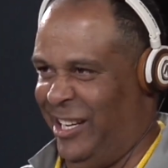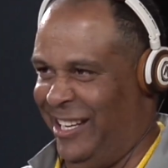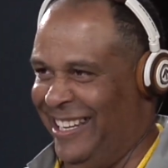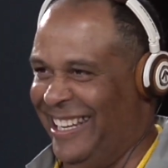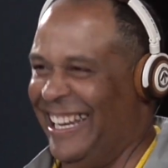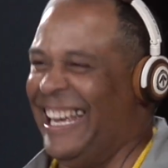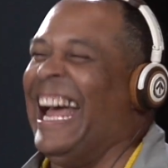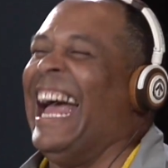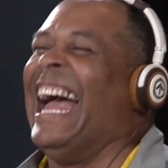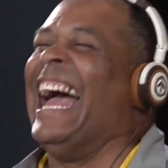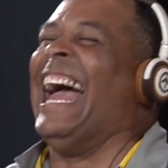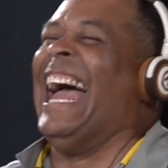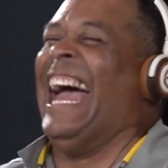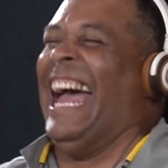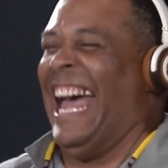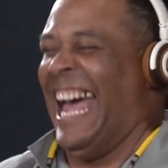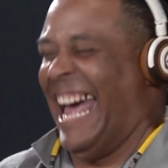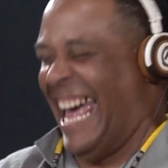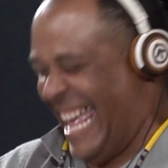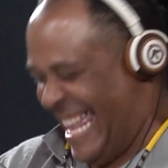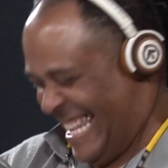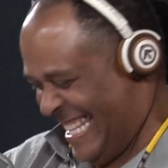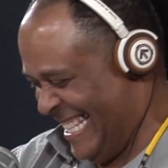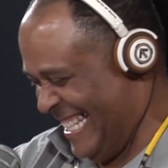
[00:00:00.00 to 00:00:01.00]
Country's not
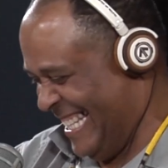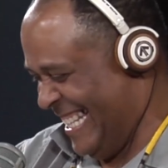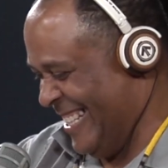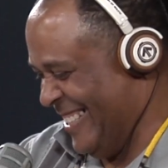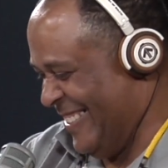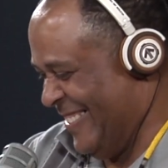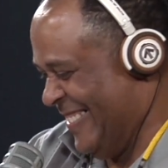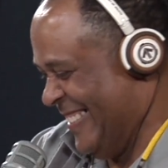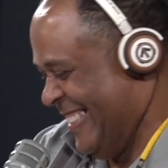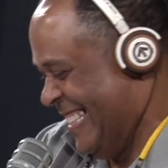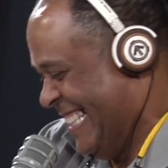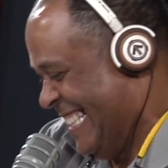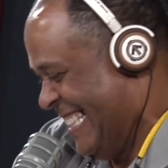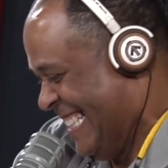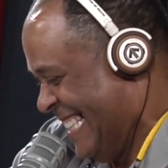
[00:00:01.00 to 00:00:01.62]
cool, man." yeah.